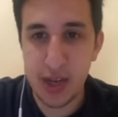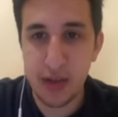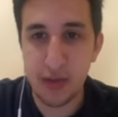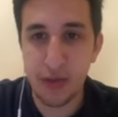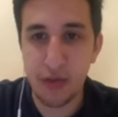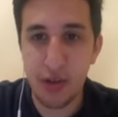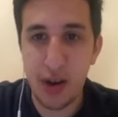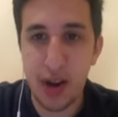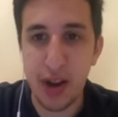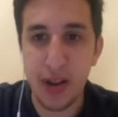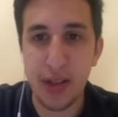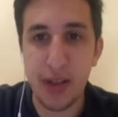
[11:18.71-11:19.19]

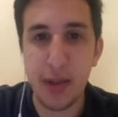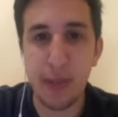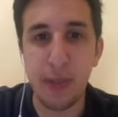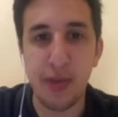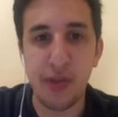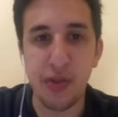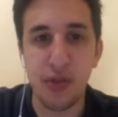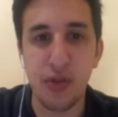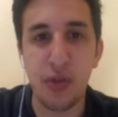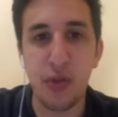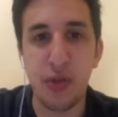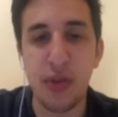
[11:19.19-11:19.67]
tracked him, the
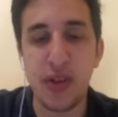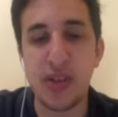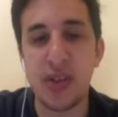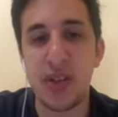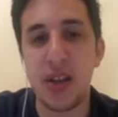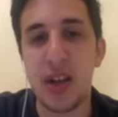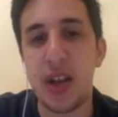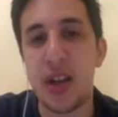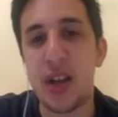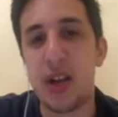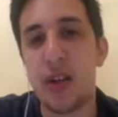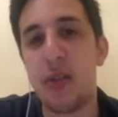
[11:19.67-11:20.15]
stories,
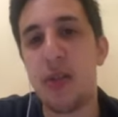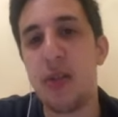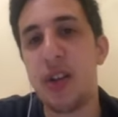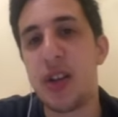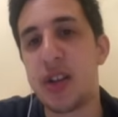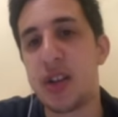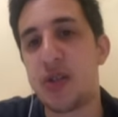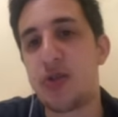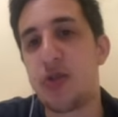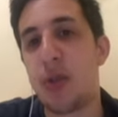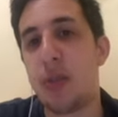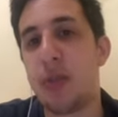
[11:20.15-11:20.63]

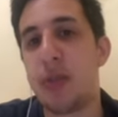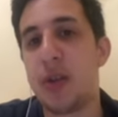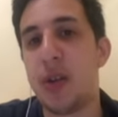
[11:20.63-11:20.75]
including a swap